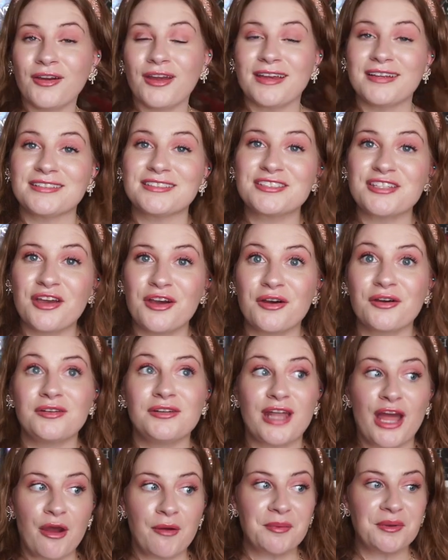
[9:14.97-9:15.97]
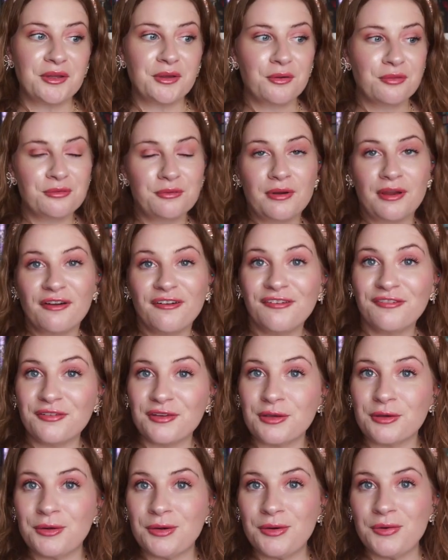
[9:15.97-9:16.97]
Okay, so now I'm gonna go through a
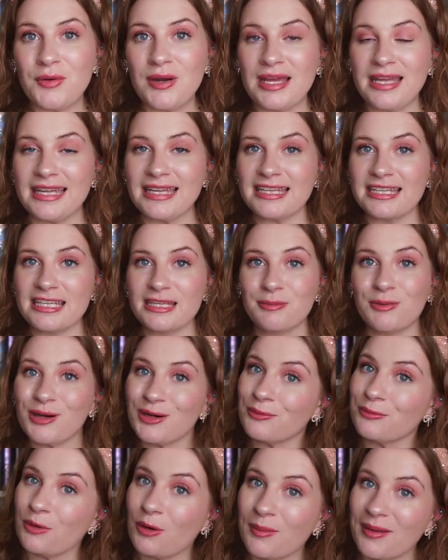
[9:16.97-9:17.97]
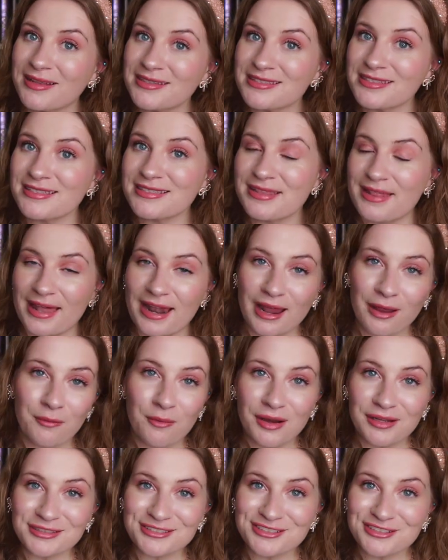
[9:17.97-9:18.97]
few ebook romances that I
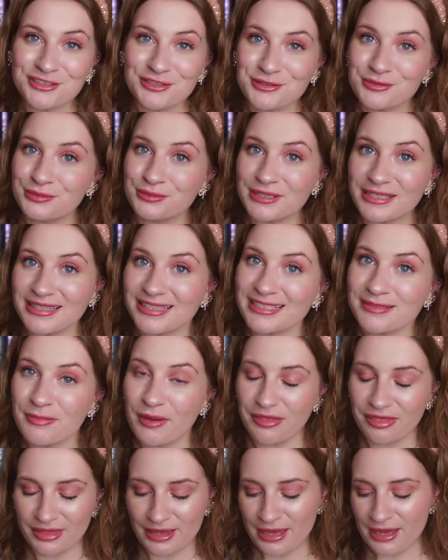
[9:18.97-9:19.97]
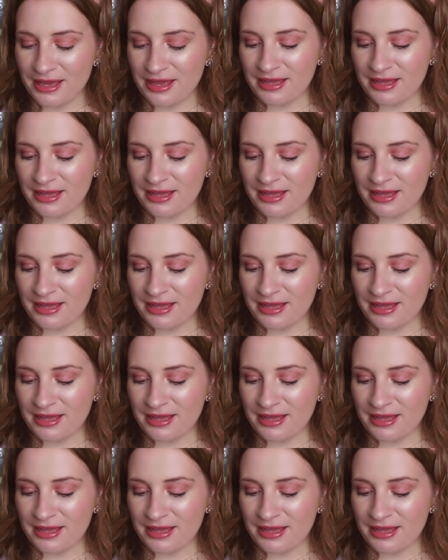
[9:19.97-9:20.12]
want to read this month.